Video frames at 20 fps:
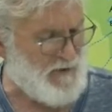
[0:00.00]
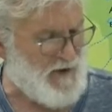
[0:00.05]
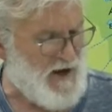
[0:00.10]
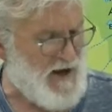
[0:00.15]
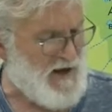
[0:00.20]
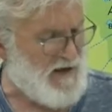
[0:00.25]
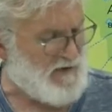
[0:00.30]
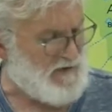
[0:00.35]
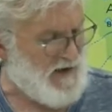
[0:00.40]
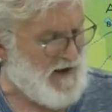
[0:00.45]

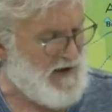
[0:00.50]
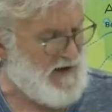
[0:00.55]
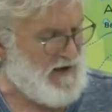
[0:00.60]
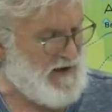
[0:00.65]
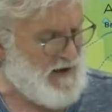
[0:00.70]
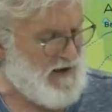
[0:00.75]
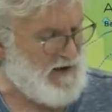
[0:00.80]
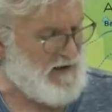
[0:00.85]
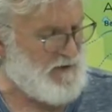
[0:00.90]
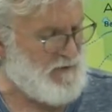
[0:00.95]
take
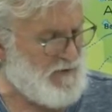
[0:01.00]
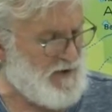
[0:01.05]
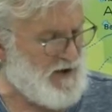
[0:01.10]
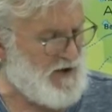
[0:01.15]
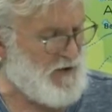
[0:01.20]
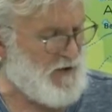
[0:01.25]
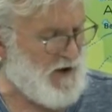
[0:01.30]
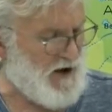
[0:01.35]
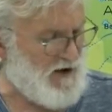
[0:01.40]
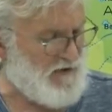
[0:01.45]
heed and be
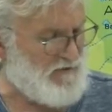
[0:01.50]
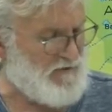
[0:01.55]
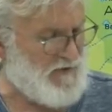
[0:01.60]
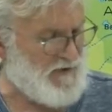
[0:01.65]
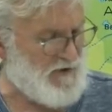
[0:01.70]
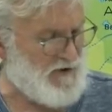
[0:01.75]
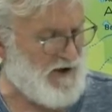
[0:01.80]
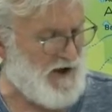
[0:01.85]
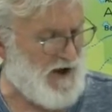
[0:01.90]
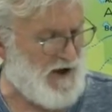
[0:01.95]
quiet, fear
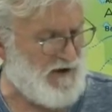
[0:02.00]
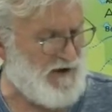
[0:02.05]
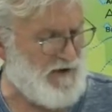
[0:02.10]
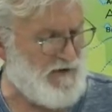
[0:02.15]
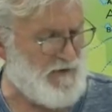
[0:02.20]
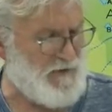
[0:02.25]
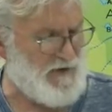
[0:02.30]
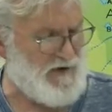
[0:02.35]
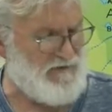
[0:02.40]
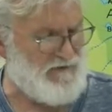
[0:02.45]
not, neither
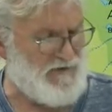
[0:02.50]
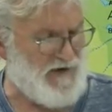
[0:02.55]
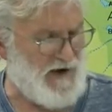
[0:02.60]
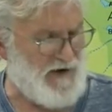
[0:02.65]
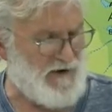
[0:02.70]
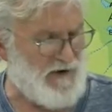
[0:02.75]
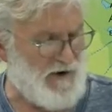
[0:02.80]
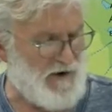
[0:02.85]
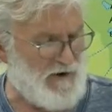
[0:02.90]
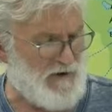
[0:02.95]
be
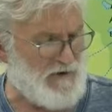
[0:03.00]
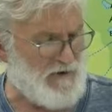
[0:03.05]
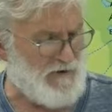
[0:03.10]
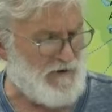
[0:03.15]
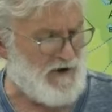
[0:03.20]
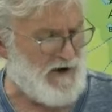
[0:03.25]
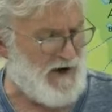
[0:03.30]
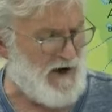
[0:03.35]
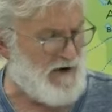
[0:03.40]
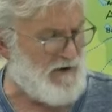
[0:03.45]
faint-hearted on
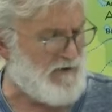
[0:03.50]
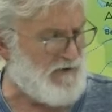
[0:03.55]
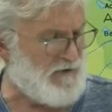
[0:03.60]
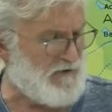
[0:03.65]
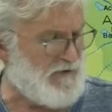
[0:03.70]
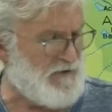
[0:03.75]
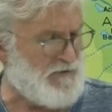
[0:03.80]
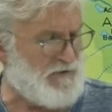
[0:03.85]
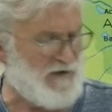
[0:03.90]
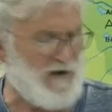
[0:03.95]
account of the
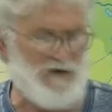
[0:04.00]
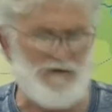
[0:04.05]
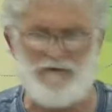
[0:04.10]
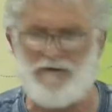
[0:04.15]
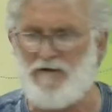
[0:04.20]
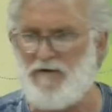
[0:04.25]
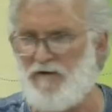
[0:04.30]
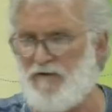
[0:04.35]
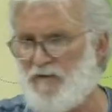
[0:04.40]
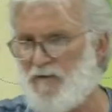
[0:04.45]
two tails of
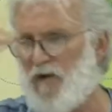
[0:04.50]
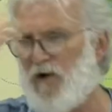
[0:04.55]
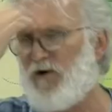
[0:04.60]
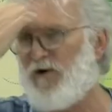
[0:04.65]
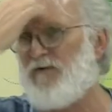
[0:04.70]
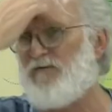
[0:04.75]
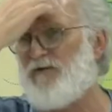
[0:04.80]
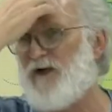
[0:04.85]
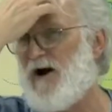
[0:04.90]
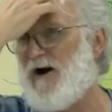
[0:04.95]
these
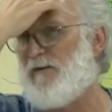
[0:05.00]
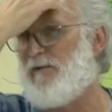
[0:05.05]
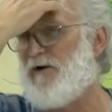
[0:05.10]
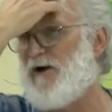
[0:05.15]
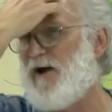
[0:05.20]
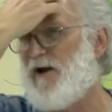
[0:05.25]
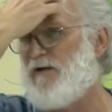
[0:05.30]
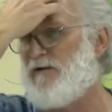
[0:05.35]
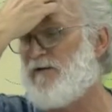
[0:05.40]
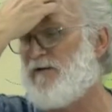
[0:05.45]
smoking
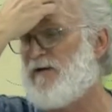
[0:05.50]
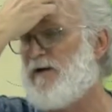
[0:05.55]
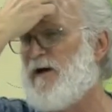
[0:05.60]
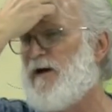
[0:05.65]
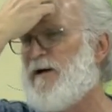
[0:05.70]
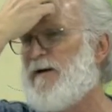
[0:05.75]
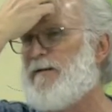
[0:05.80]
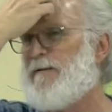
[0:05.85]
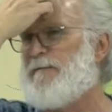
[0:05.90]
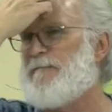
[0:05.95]
firebrands.
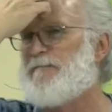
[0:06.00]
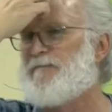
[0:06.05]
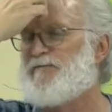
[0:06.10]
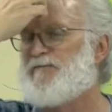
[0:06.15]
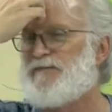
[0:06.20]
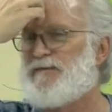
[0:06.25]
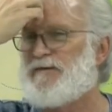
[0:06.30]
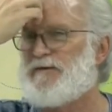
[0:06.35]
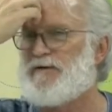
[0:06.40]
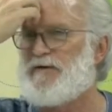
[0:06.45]

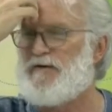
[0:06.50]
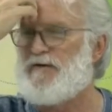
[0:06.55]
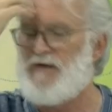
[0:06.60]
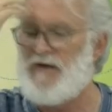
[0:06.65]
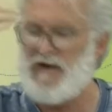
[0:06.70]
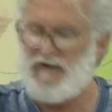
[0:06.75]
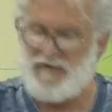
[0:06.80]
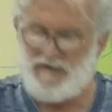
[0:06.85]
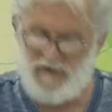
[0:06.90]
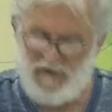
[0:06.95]

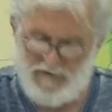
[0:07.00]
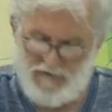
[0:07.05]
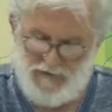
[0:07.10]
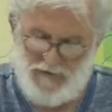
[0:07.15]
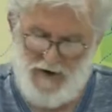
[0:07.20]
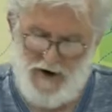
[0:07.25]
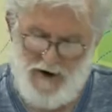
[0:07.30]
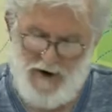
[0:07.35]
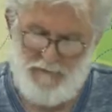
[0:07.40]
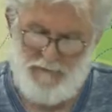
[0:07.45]
This is
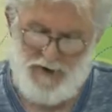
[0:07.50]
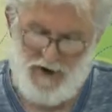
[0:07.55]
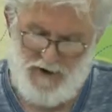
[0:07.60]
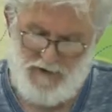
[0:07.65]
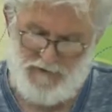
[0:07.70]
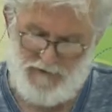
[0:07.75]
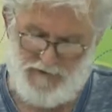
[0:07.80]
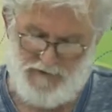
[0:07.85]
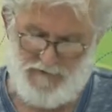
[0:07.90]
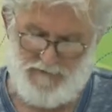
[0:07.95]
third
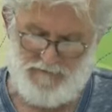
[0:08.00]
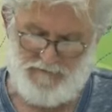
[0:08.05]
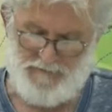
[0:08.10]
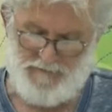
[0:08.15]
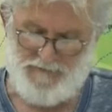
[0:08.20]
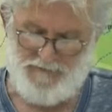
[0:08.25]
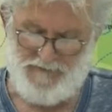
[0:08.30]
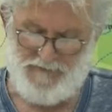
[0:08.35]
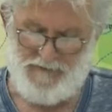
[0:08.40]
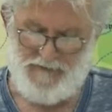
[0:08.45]
person.
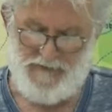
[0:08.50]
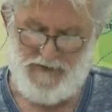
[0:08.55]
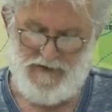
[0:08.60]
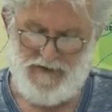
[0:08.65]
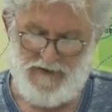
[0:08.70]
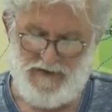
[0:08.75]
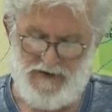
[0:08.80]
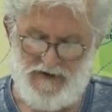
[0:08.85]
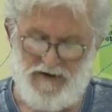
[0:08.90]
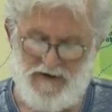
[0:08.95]

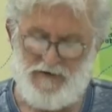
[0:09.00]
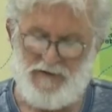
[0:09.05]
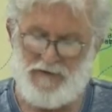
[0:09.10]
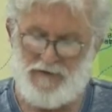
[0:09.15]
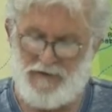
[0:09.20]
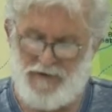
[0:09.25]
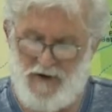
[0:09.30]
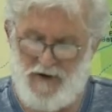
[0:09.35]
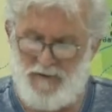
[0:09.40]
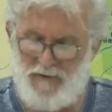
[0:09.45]

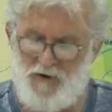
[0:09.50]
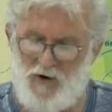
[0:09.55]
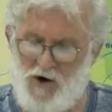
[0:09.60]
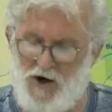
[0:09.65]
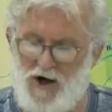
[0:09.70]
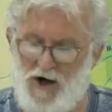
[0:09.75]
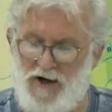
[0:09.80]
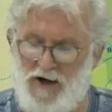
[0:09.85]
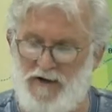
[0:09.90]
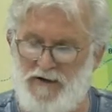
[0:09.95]

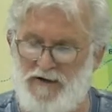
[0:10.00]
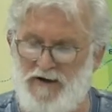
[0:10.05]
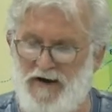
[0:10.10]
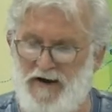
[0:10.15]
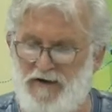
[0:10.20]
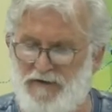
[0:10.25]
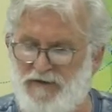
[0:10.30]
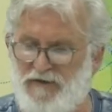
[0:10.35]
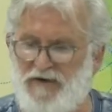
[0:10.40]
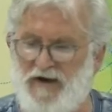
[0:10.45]
Someone
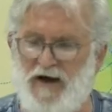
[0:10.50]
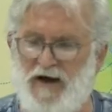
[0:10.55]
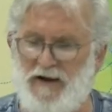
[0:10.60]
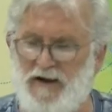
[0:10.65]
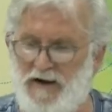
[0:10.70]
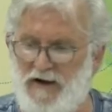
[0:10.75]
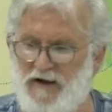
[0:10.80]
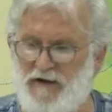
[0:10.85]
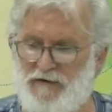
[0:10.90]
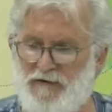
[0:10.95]
is
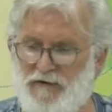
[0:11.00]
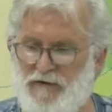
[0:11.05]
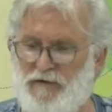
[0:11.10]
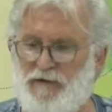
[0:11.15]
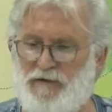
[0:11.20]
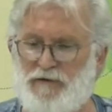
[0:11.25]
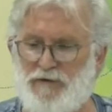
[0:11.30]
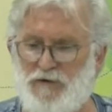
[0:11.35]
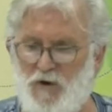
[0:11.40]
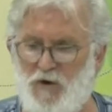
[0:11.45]
telling us a
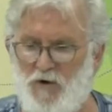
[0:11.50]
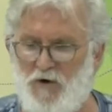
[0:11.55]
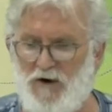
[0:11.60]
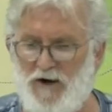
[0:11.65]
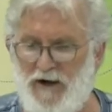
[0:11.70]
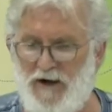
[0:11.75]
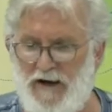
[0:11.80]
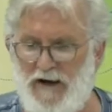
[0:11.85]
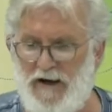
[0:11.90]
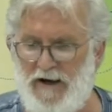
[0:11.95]

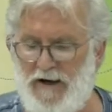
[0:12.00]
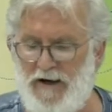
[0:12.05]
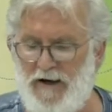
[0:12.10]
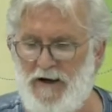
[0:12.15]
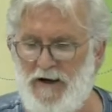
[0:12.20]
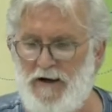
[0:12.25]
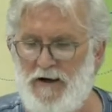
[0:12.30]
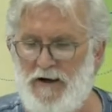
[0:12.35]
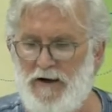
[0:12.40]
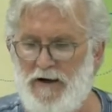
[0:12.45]
story
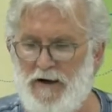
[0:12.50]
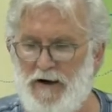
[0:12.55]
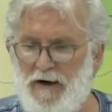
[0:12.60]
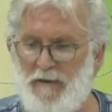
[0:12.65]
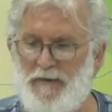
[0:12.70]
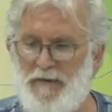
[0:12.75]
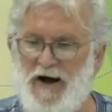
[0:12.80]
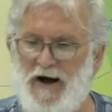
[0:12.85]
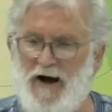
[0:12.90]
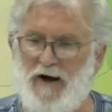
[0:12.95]

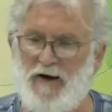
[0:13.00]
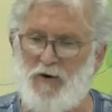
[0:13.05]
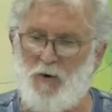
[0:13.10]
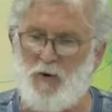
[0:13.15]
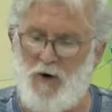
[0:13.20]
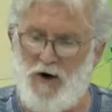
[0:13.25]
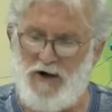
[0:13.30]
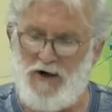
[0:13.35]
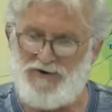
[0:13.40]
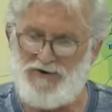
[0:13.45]
about
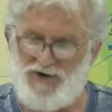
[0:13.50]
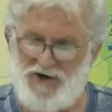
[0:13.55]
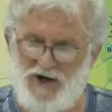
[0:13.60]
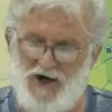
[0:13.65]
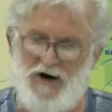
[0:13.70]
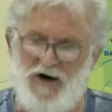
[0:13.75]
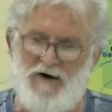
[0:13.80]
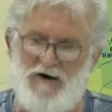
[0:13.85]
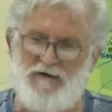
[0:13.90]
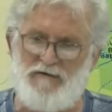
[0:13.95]
what
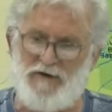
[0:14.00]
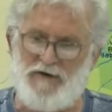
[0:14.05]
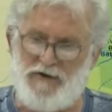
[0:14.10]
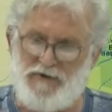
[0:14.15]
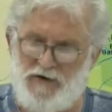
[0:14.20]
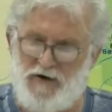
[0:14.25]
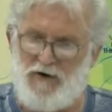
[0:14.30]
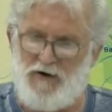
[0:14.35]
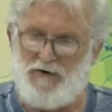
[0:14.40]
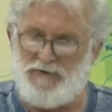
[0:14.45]
Jehovah
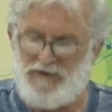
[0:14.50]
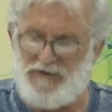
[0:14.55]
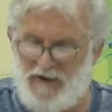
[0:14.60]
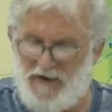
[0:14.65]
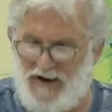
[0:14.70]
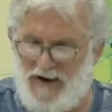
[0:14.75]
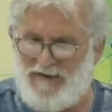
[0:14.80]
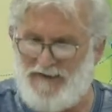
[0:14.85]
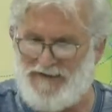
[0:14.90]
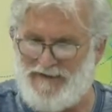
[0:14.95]
told to
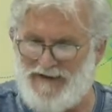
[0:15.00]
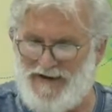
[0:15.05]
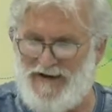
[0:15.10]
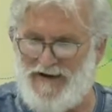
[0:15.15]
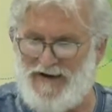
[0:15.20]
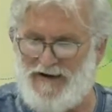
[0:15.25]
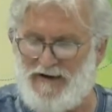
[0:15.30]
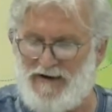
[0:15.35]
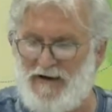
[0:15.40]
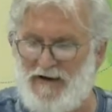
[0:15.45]

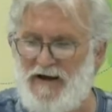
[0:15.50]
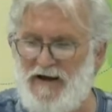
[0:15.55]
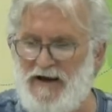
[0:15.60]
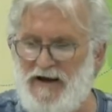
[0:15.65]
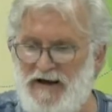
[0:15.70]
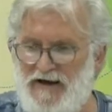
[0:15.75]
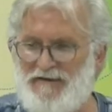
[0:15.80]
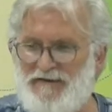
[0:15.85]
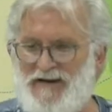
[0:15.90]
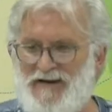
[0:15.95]
Isaiah.
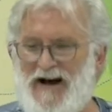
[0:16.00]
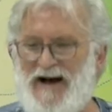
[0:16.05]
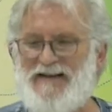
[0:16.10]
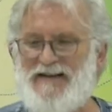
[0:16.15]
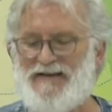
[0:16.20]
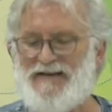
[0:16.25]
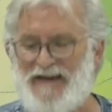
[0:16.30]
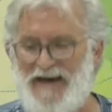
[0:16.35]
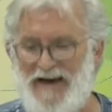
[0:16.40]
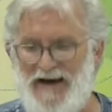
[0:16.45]
If
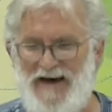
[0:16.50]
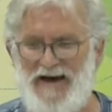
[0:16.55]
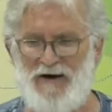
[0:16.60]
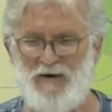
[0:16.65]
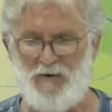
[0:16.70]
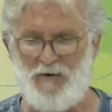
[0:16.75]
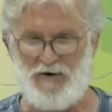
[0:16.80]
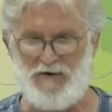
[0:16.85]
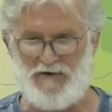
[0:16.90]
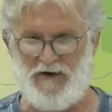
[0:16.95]
Isaiah
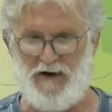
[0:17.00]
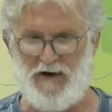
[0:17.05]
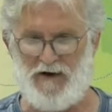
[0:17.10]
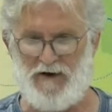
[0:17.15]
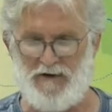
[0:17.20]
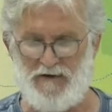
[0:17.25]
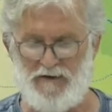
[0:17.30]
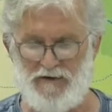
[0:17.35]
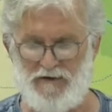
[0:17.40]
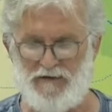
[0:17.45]
were
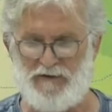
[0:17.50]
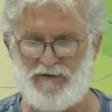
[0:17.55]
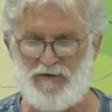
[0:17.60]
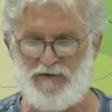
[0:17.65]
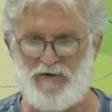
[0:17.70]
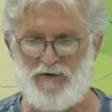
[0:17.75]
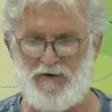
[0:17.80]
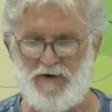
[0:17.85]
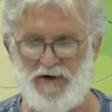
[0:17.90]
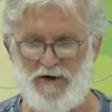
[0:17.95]
telling this
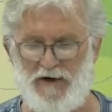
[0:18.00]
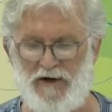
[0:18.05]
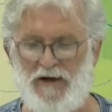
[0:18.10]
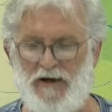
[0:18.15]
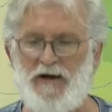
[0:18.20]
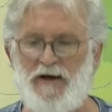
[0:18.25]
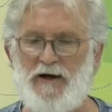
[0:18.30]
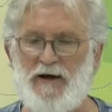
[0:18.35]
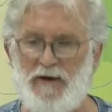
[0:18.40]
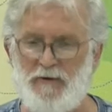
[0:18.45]
story,
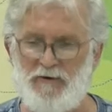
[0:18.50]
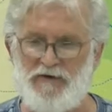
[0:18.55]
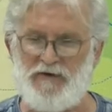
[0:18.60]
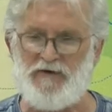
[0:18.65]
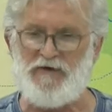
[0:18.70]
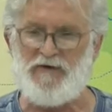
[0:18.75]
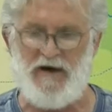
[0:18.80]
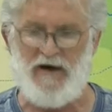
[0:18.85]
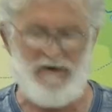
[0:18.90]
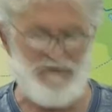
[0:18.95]
it would
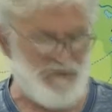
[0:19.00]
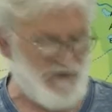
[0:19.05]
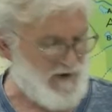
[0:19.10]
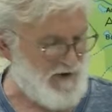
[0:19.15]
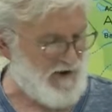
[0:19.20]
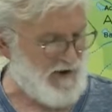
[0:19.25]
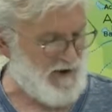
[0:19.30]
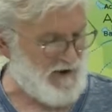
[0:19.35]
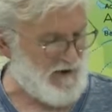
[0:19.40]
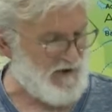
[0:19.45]
say very
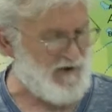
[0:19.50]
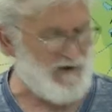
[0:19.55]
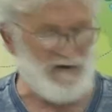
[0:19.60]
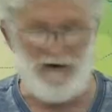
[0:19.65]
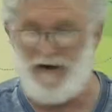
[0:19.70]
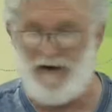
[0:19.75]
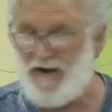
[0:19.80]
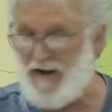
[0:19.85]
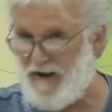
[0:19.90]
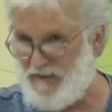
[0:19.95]

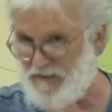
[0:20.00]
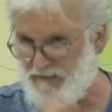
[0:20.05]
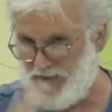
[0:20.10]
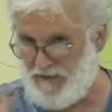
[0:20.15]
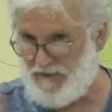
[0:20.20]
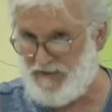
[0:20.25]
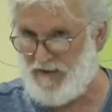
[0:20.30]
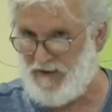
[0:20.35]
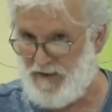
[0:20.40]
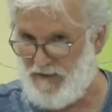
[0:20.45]
clearly, as it
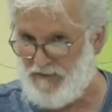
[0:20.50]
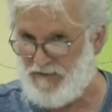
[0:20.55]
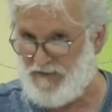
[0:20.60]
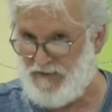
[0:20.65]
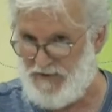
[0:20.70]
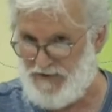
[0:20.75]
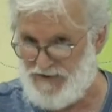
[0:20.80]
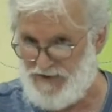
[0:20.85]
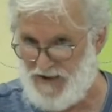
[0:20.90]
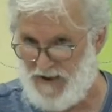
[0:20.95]
does
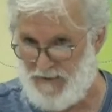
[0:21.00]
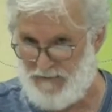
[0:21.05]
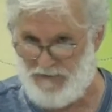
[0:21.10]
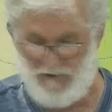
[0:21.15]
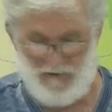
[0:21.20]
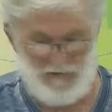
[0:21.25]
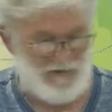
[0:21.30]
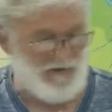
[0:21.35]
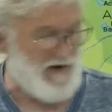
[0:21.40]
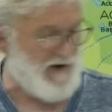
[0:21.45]
in chapter
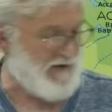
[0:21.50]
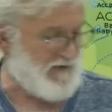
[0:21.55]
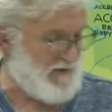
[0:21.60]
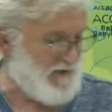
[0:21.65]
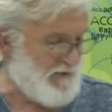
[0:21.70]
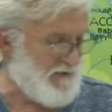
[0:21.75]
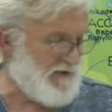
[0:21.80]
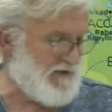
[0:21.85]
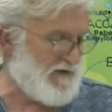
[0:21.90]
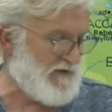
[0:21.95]
6, it
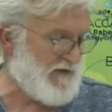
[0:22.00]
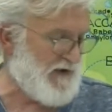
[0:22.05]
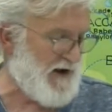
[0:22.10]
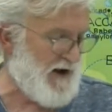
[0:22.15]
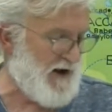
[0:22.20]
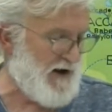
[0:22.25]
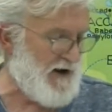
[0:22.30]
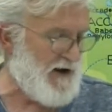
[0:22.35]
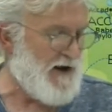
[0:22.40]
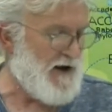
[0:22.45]
would
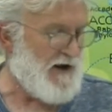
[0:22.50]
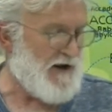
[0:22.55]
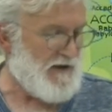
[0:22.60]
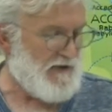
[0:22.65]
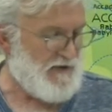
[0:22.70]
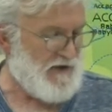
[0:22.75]
say, then